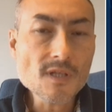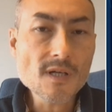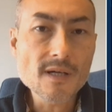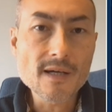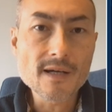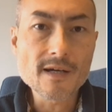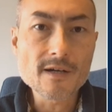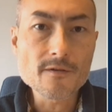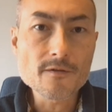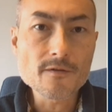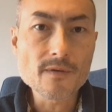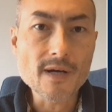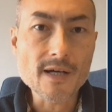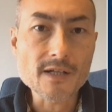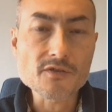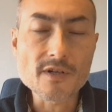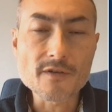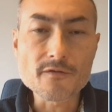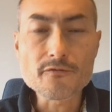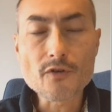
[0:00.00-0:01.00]

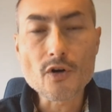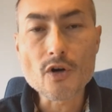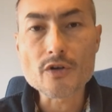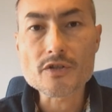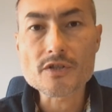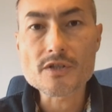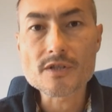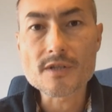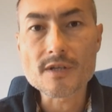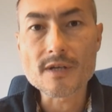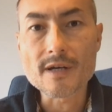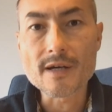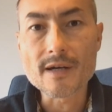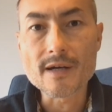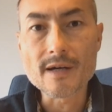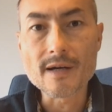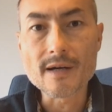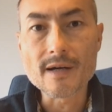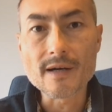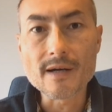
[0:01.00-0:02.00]
actually first
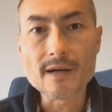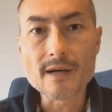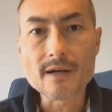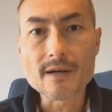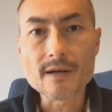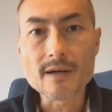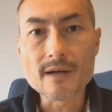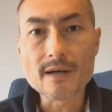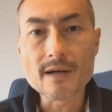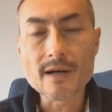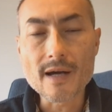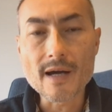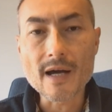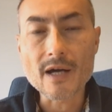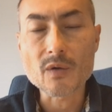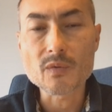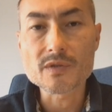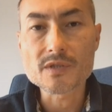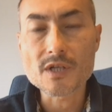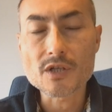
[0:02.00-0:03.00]

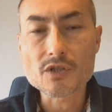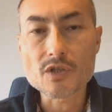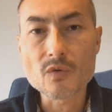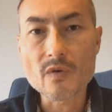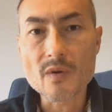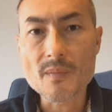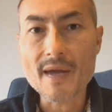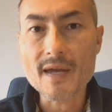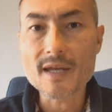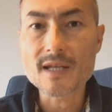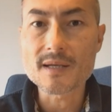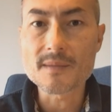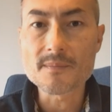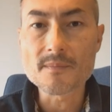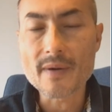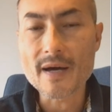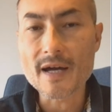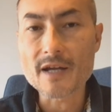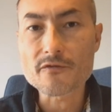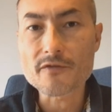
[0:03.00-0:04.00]
acquisition we made in
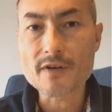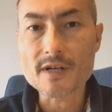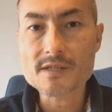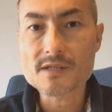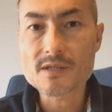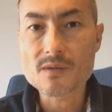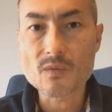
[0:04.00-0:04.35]
Bergfast,